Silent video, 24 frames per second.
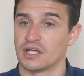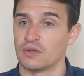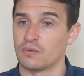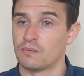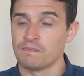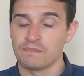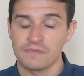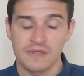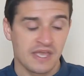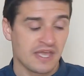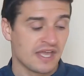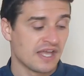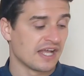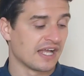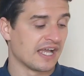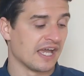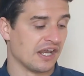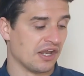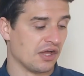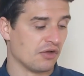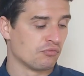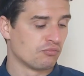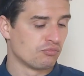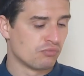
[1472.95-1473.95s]
So
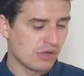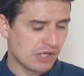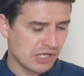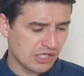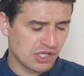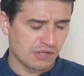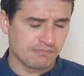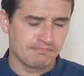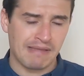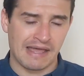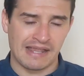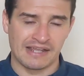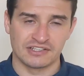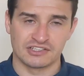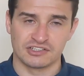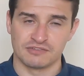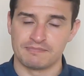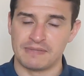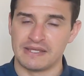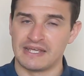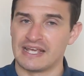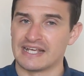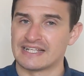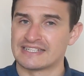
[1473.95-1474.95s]
again, a really good balance
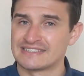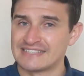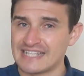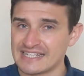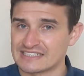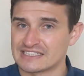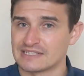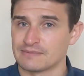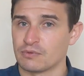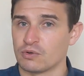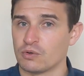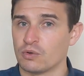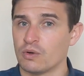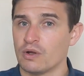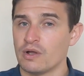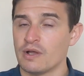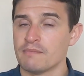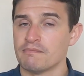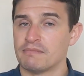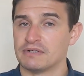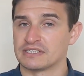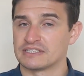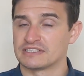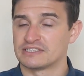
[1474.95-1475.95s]
of being accessible
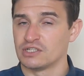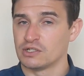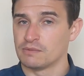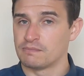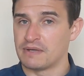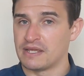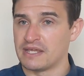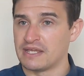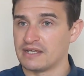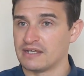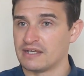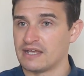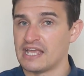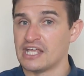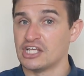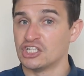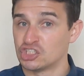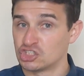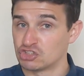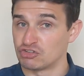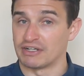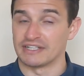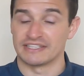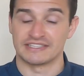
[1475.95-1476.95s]
but still being
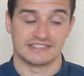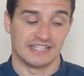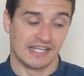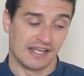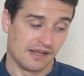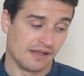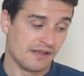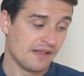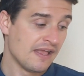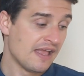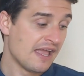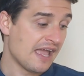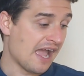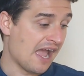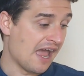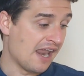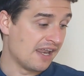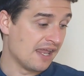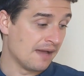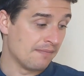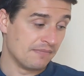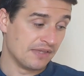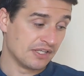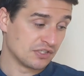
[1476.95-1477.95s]
interesting.
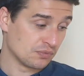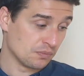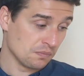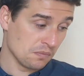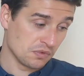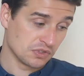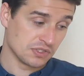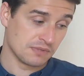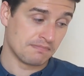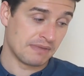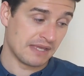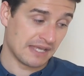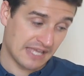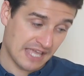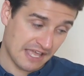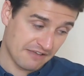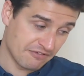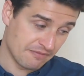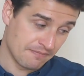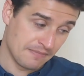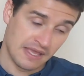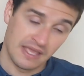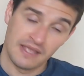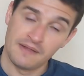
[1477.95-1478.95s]
And this one was a big
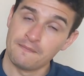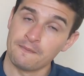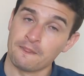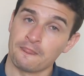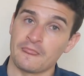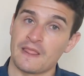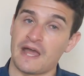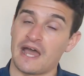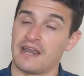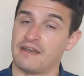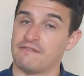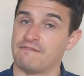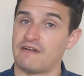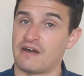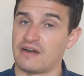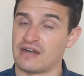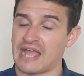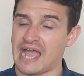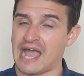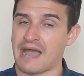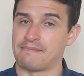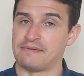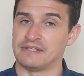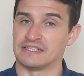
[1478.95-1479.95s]
hit for me, and I'm
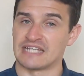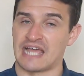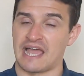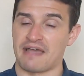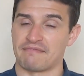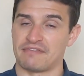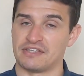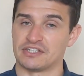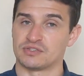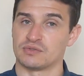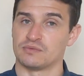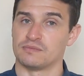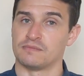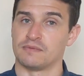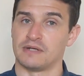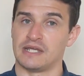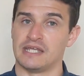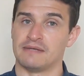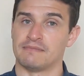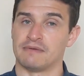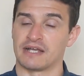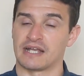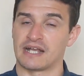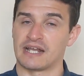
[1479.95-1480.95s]
very happy to have this one
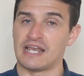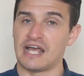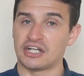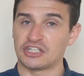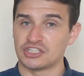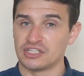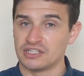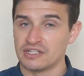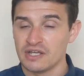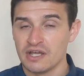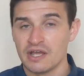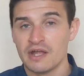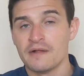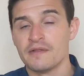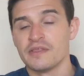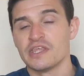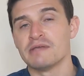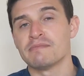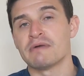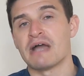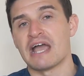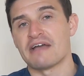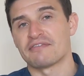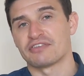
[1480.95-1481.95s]
in my collection.
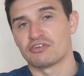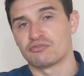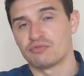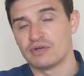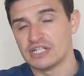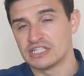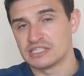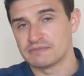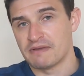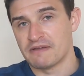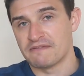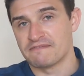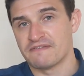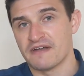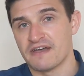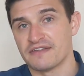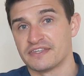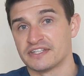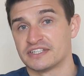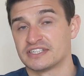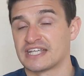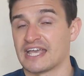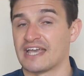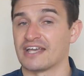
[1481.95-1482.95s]
You might have to reach a bit
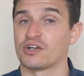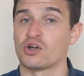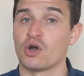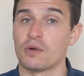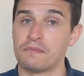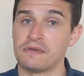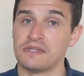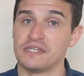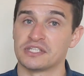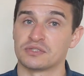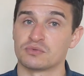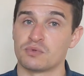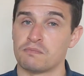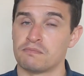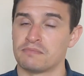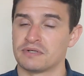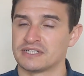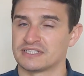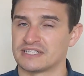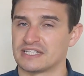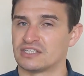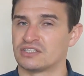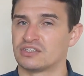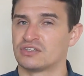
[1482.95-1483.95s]
further to get a copy of this one
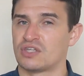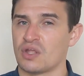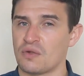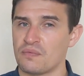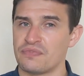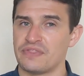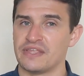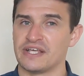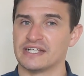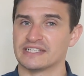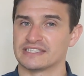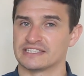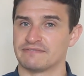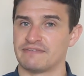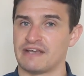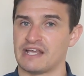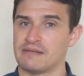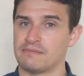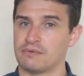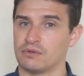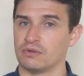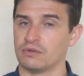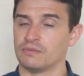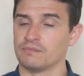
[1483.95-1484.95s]
because I don't think it's
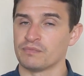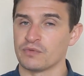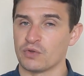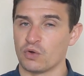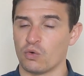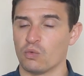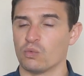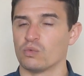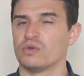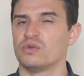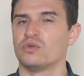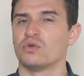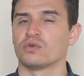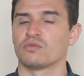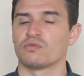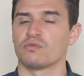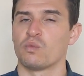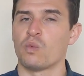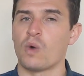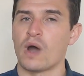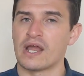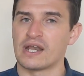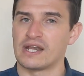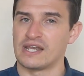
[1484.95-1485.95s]
available, or not
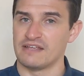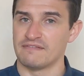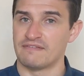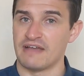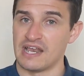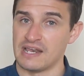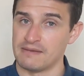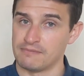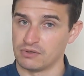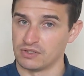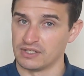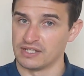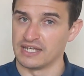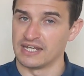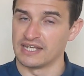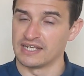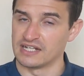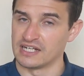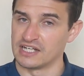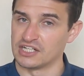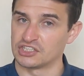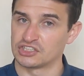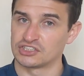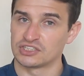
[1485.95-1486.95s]
widely available in
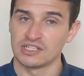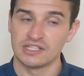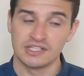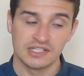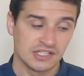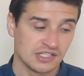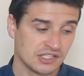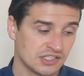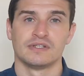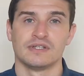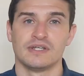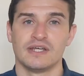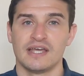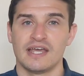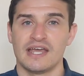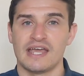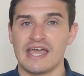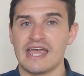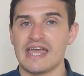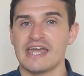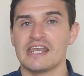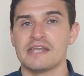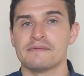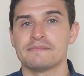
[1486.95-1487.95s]
English.
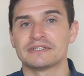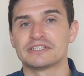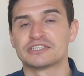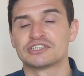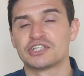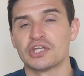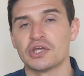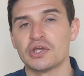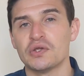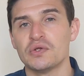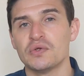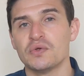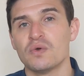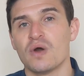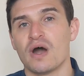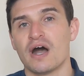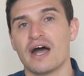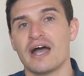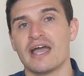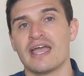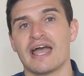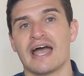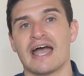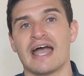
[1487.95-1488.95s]
At number 2,
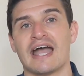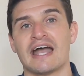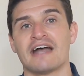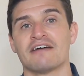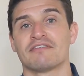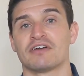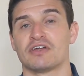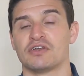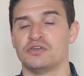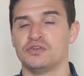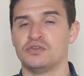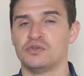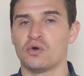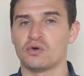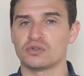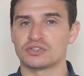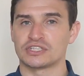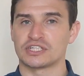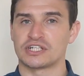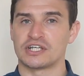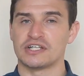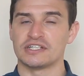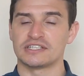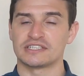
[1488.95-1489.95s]
I have
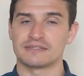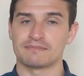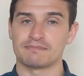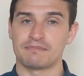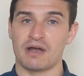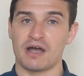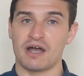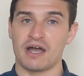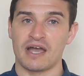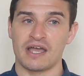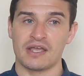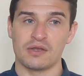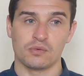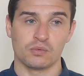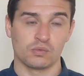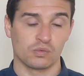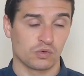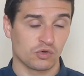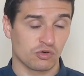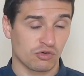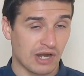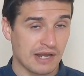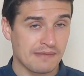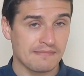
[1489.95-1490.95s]
Nauticus by
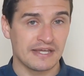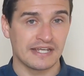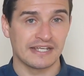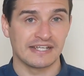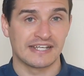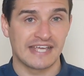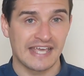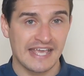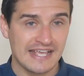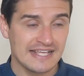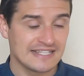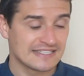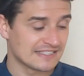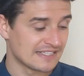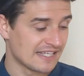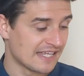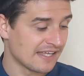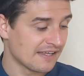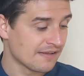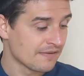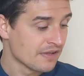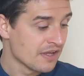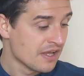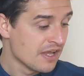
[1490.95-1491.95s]
Kramer and
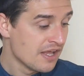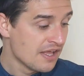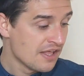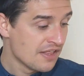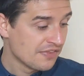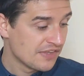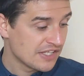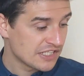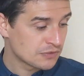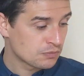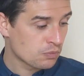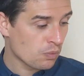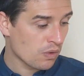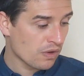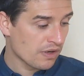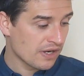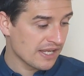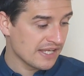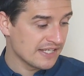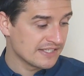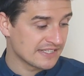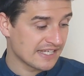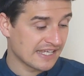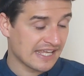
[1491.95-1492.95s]
Kiesling. This
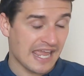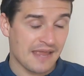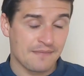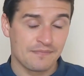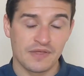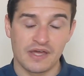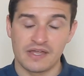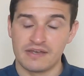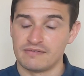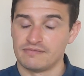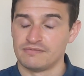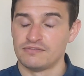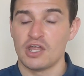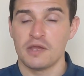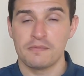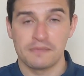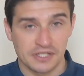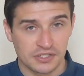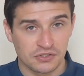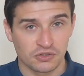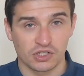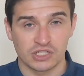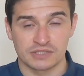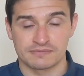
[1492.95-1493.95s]
one is a game that
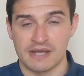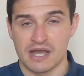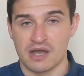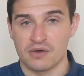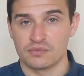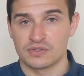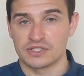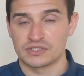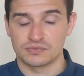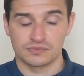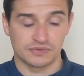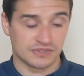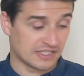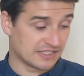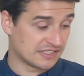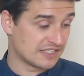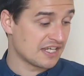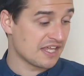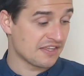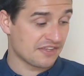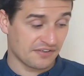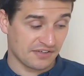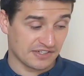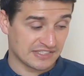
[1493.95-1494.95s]
nobody talks about. This one
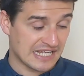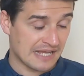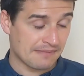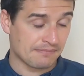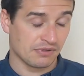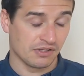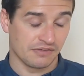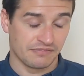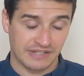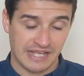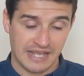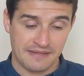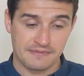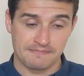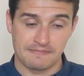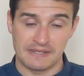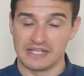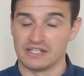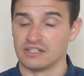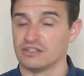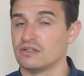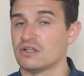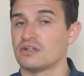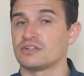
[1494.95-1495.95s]
is another example of a game
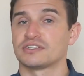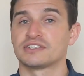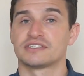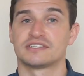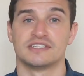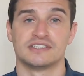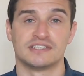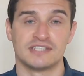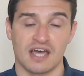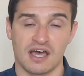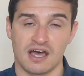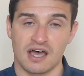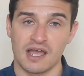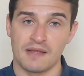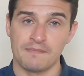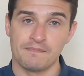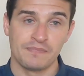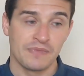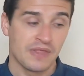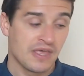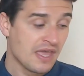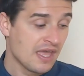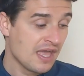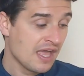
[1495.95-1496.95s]
being lost to
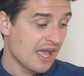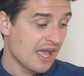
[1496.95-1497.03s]
time.